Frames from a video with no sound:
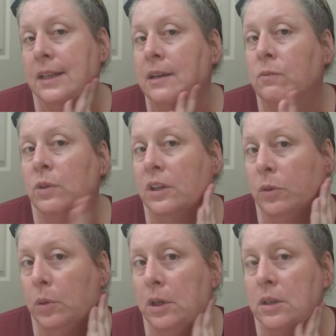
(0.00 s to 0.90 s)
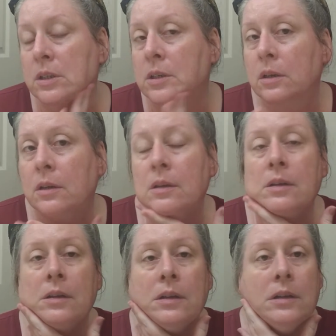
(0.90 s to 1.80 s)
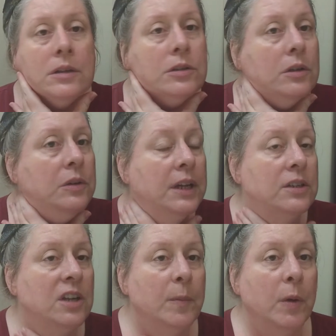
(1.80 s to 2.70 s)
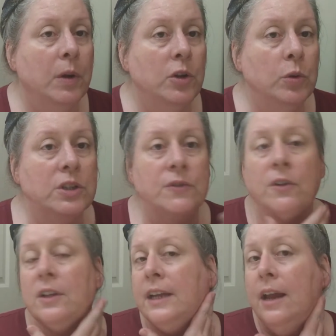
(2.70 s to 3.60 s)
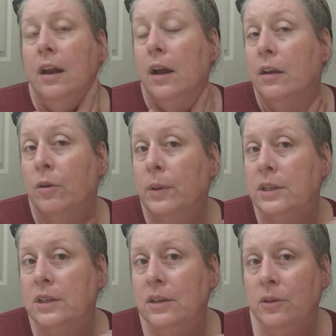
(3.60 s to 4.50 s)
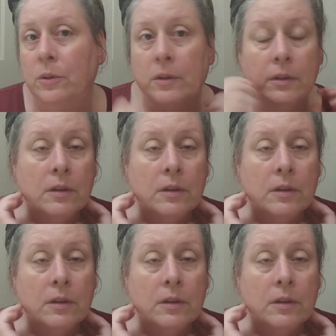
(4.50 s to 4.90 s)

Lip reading: That really works. So next time I want to exfoliate, I know what to do.